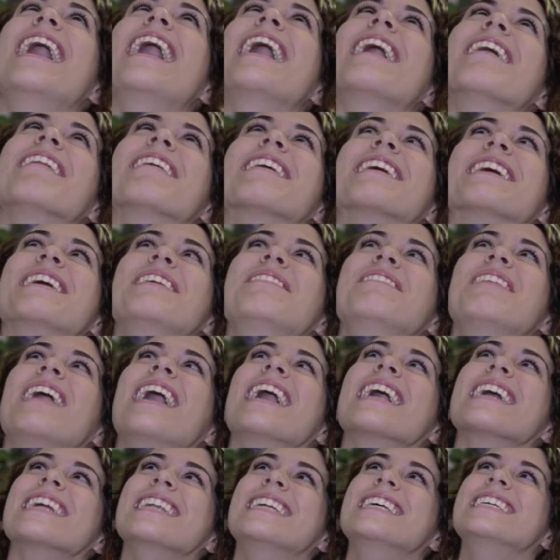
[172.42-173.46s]
Pelican
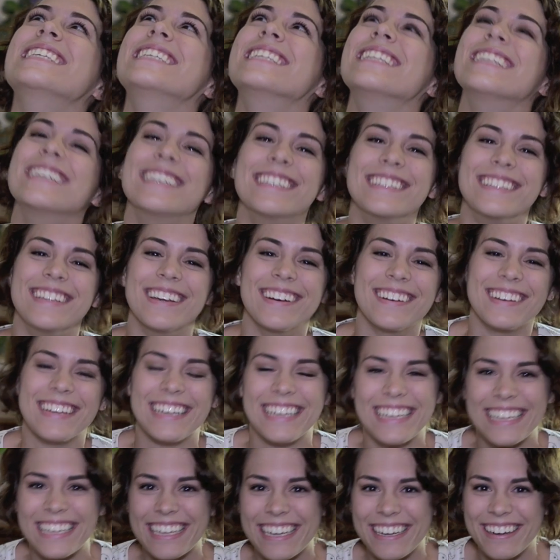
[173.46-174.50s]
Magnus, they're so
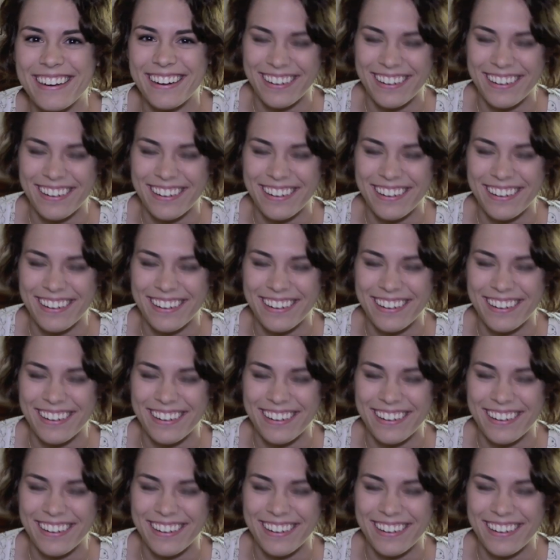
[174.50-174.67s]
cute.